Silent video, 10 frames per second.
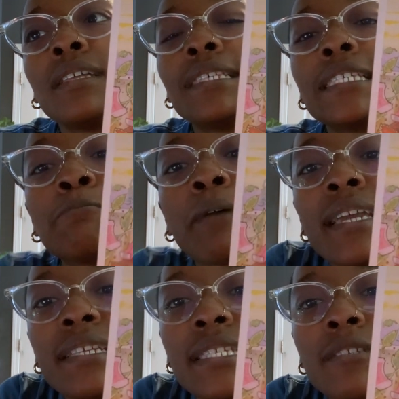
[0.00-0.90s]

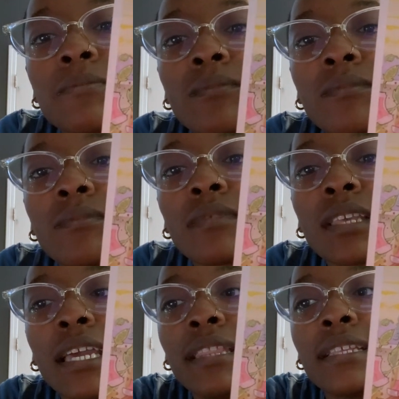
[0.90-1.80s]
space
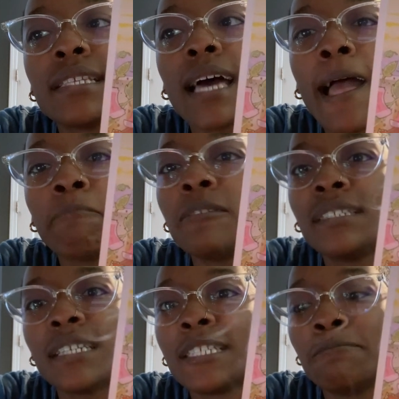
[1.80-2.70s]
and the time to
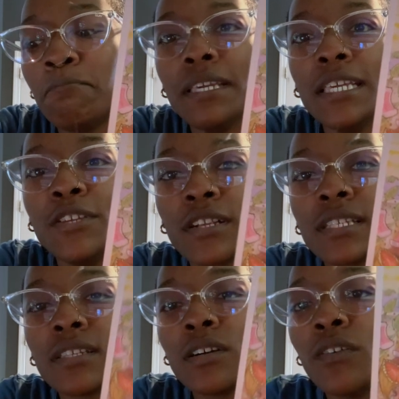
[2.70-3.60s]
just be
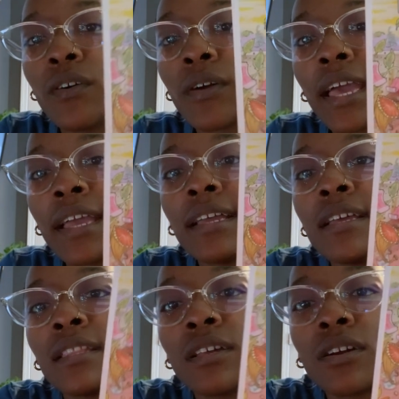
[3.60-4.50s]
yourself. Okay.
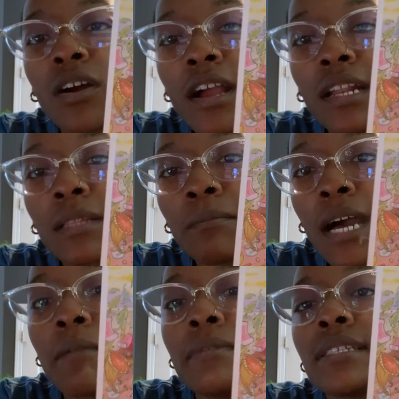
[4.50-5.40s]
The card at the
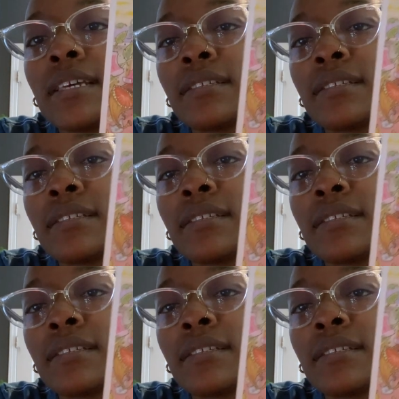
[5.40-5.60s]
bottom, it says